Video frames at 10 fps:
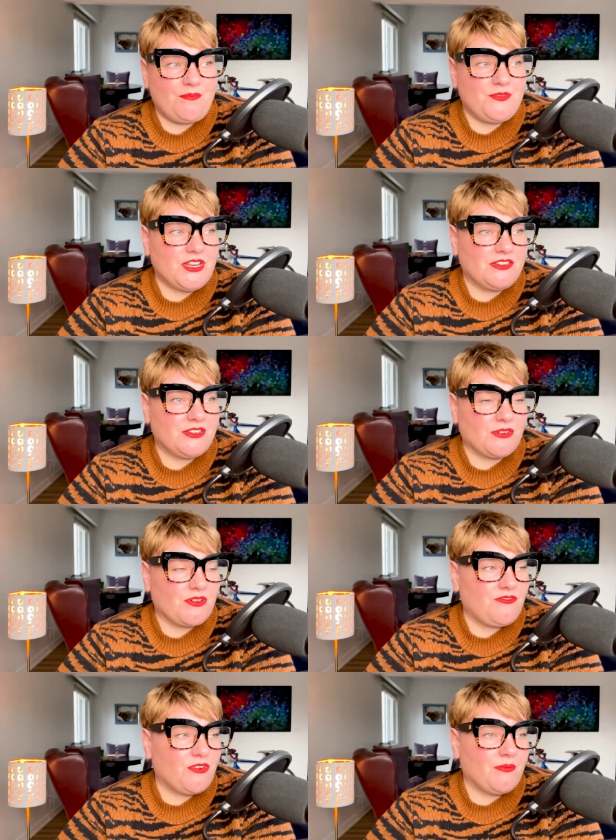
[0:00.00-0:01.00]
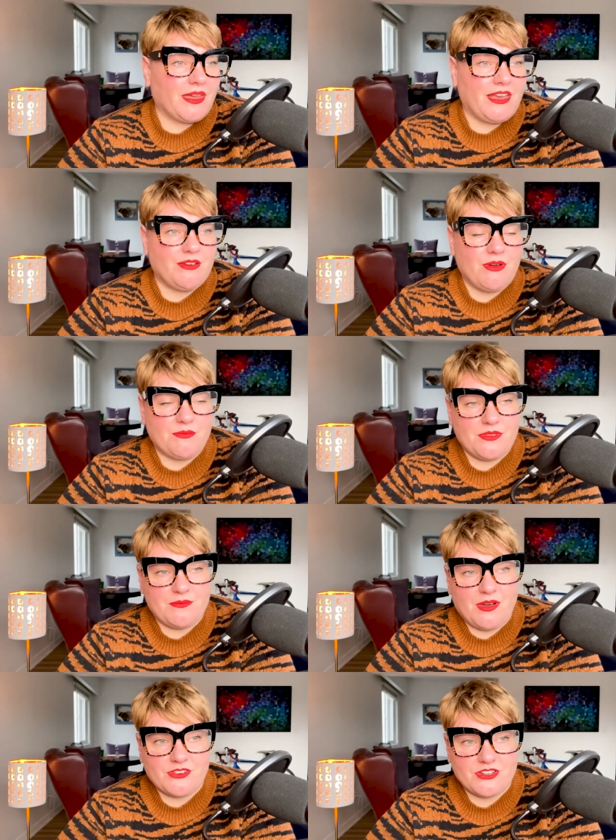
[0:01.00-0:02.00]
gender non-conforming, anyone with a
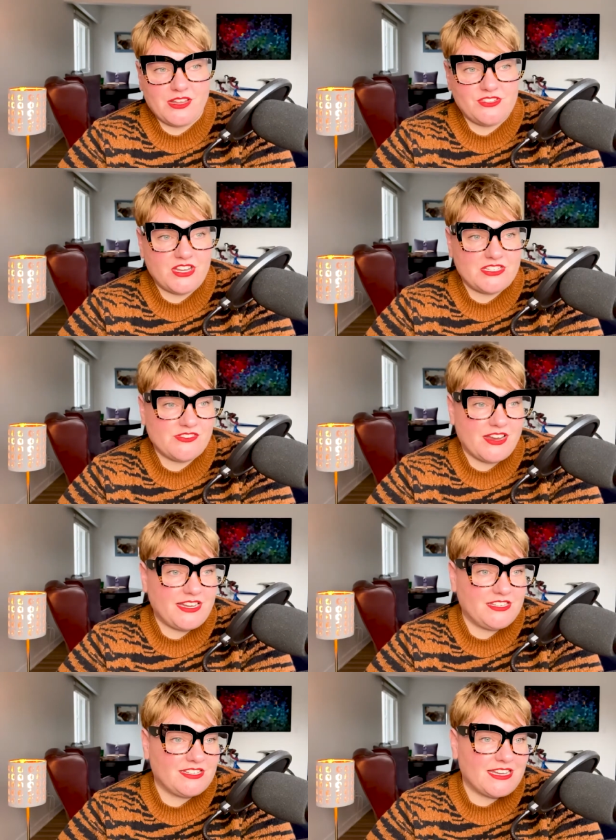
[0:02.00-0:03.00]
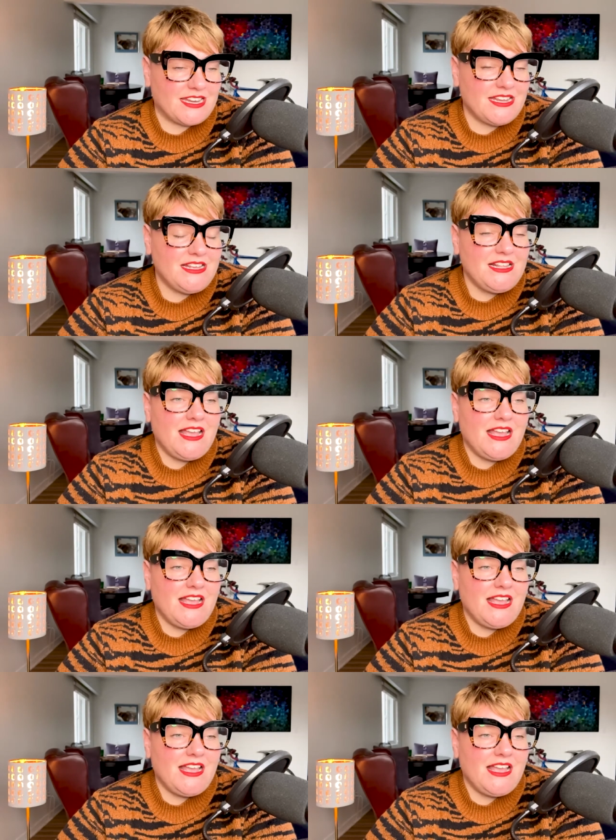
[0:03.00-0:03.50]
marginalized gender identity,